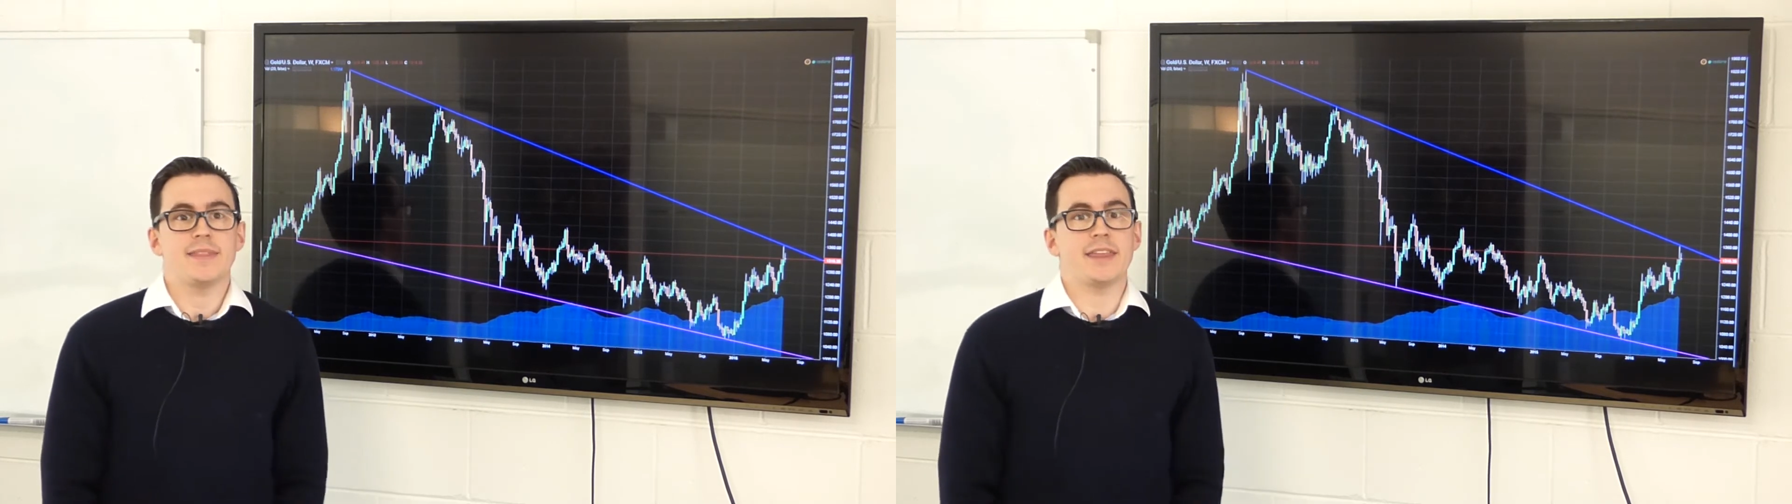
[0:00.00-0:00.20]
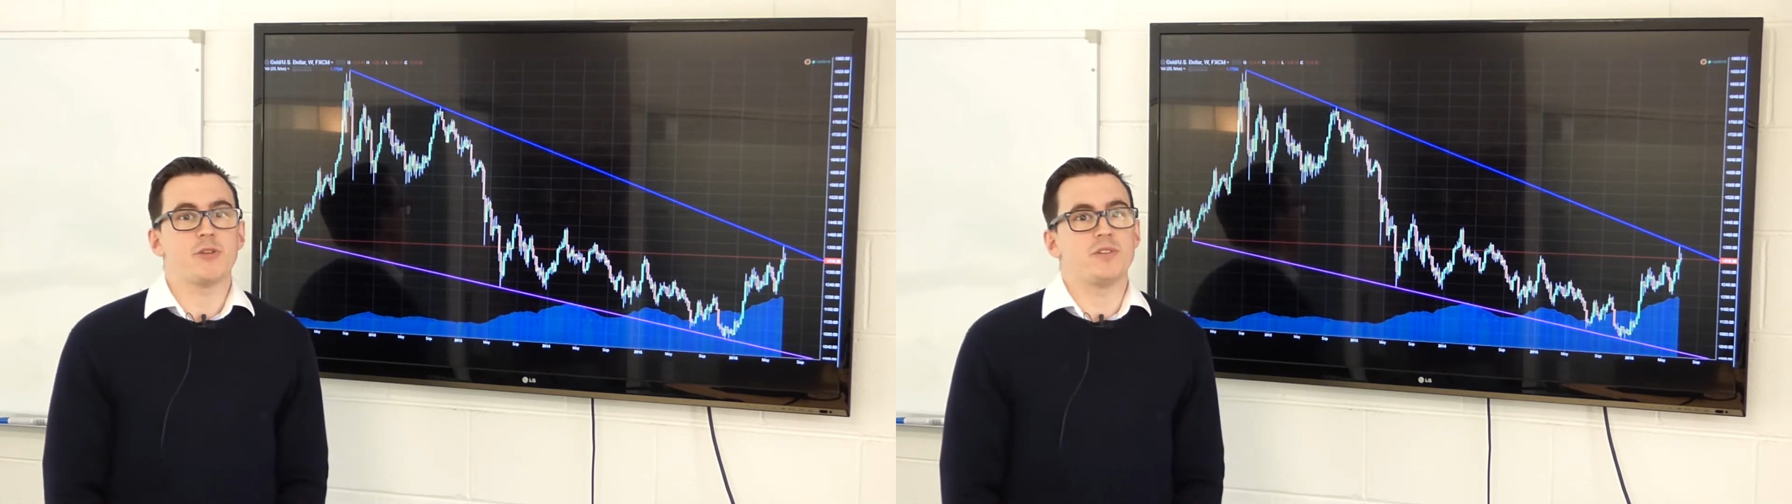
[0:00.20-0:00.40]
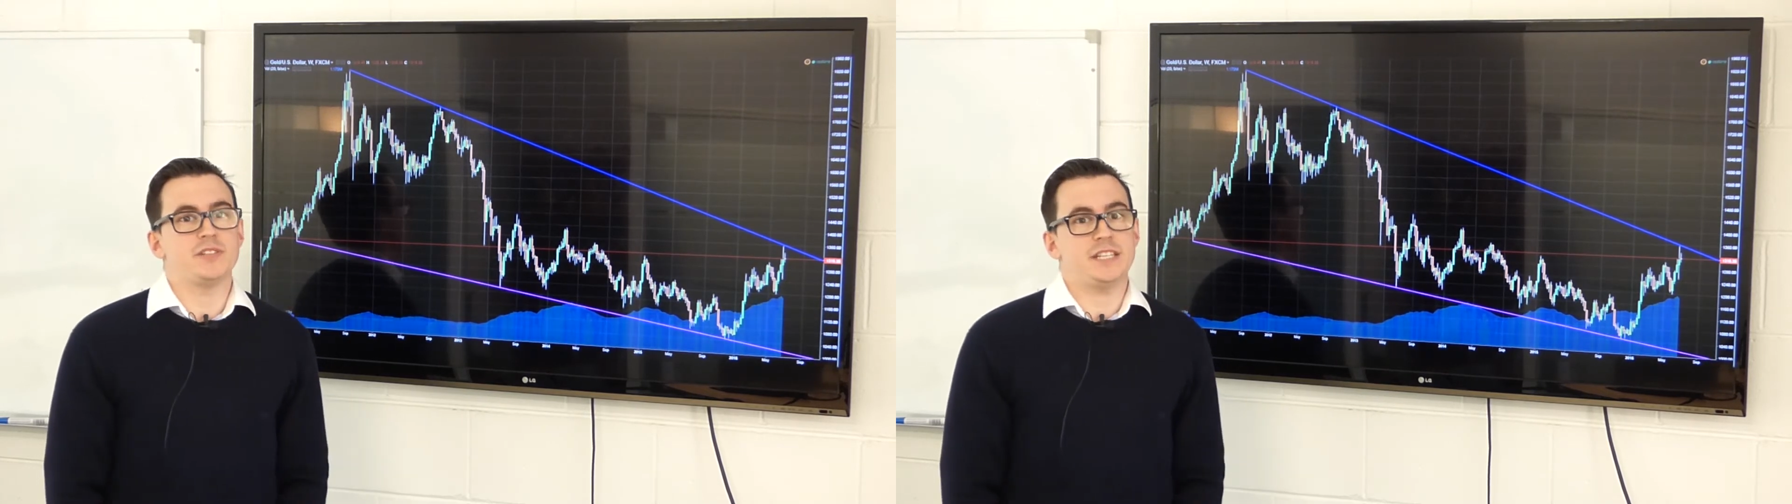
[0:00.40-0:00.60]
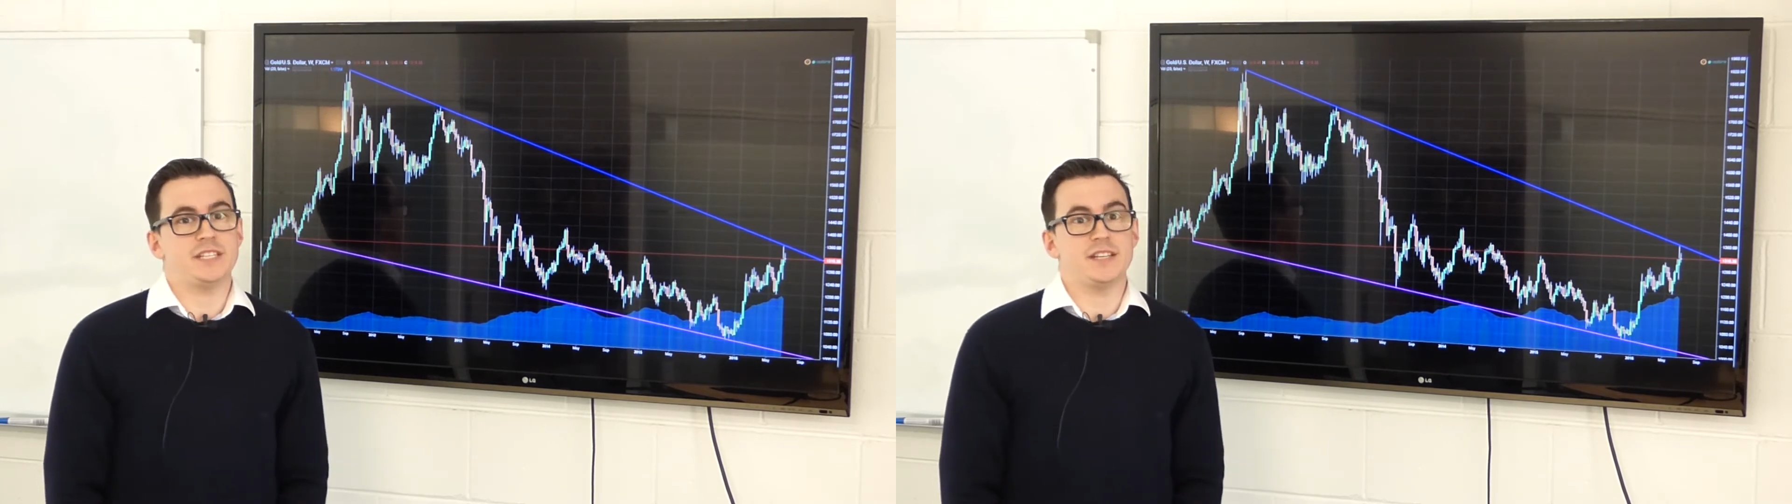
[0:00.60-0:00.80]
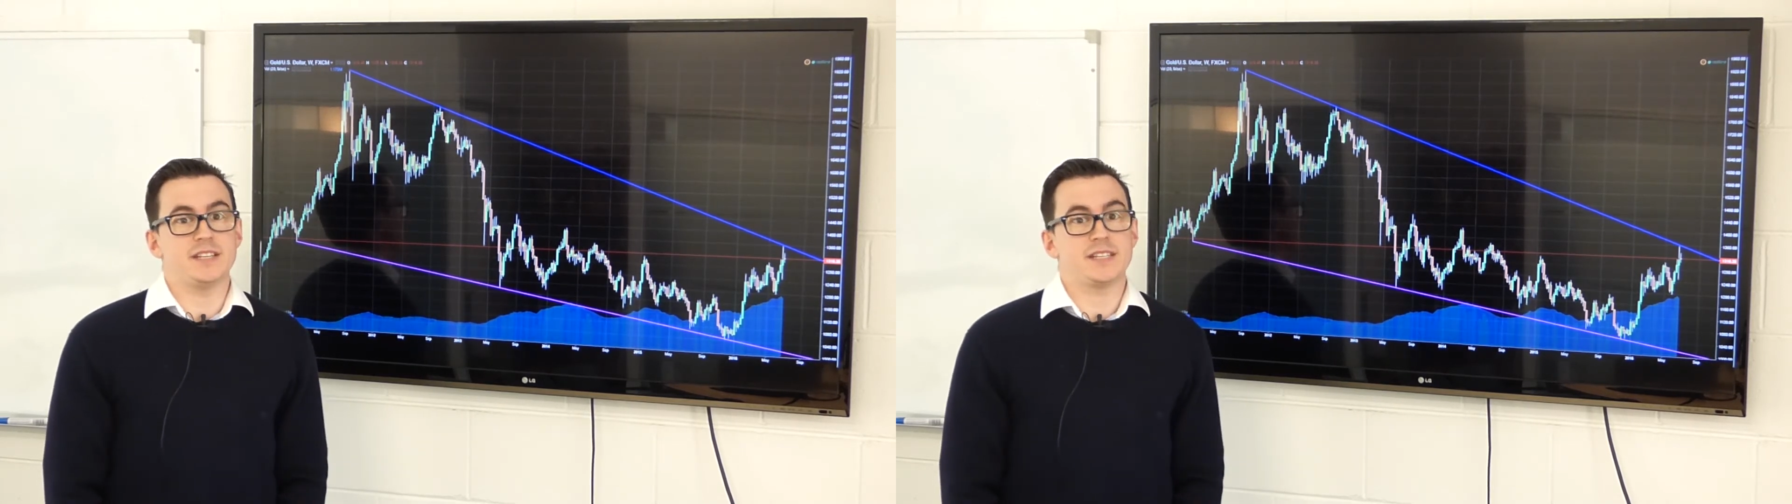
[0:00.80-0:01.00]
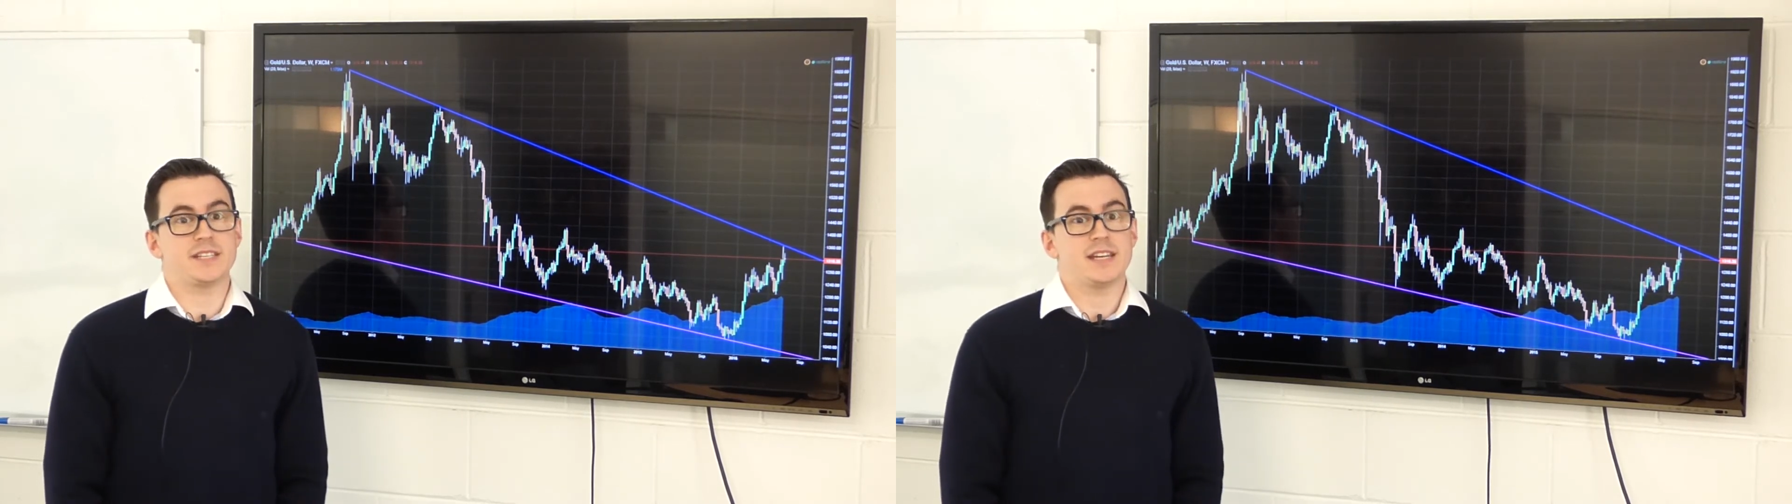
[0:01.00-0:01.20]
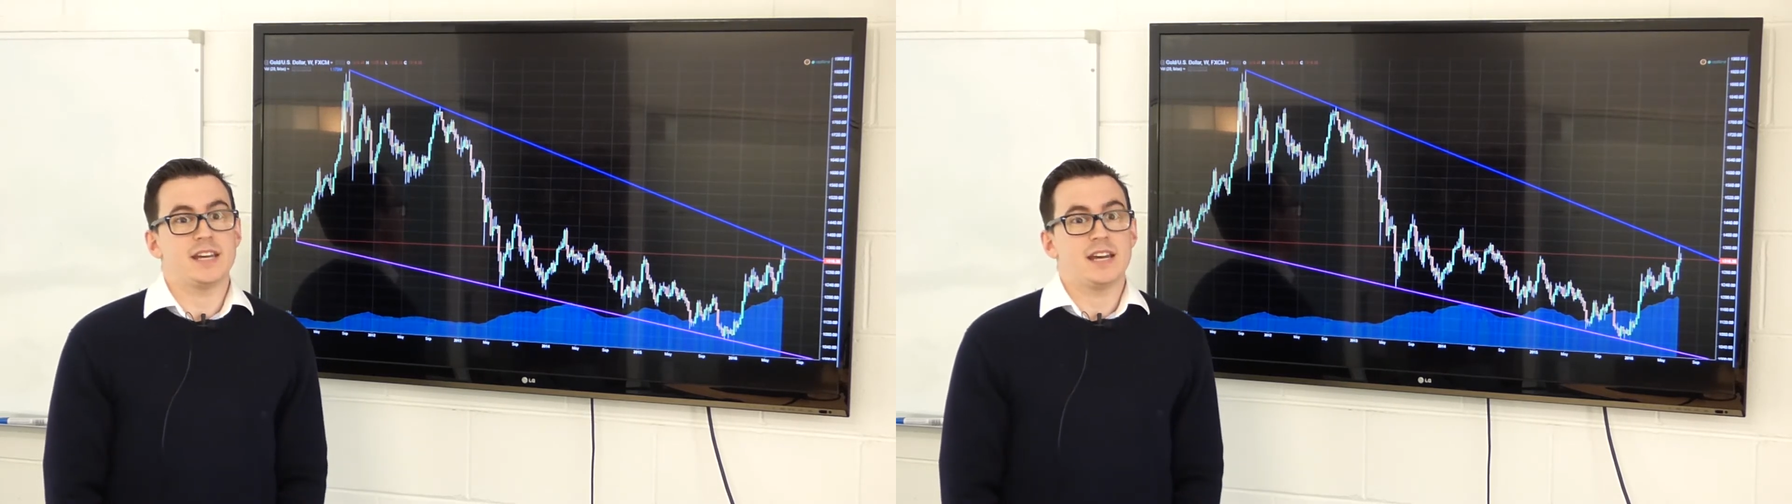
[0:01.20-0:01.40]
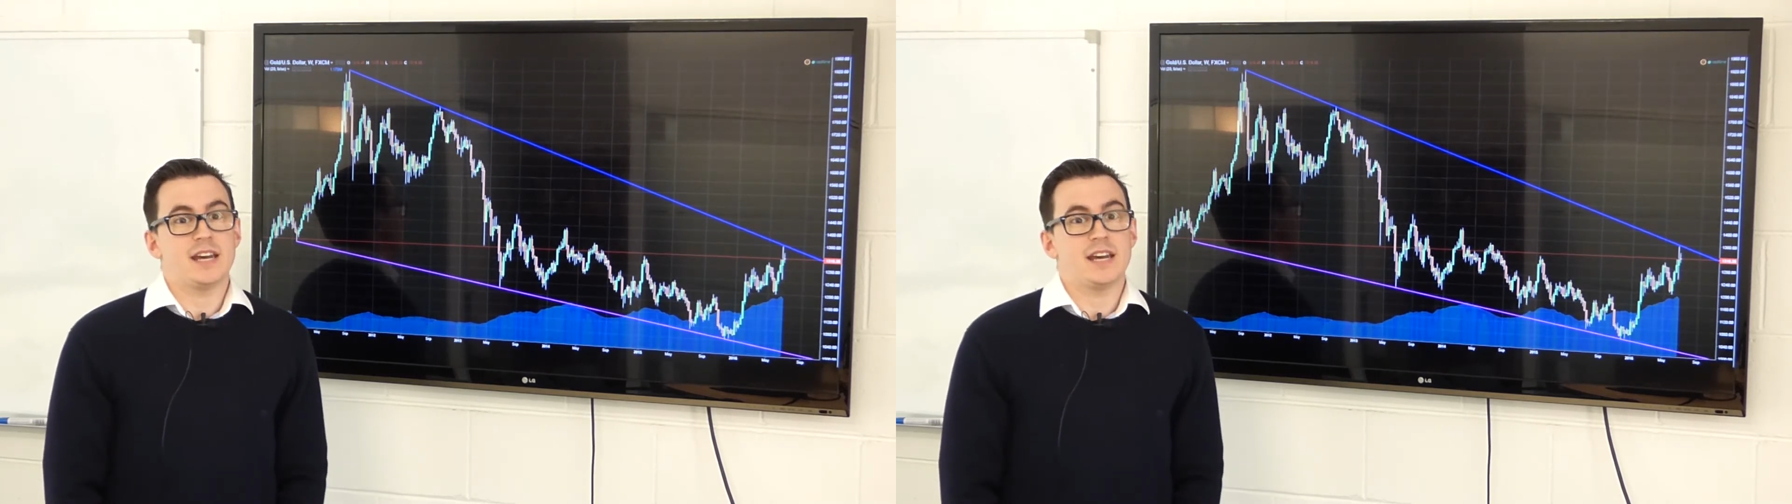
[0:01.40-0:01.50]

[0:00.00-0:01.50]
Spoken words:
that the resistance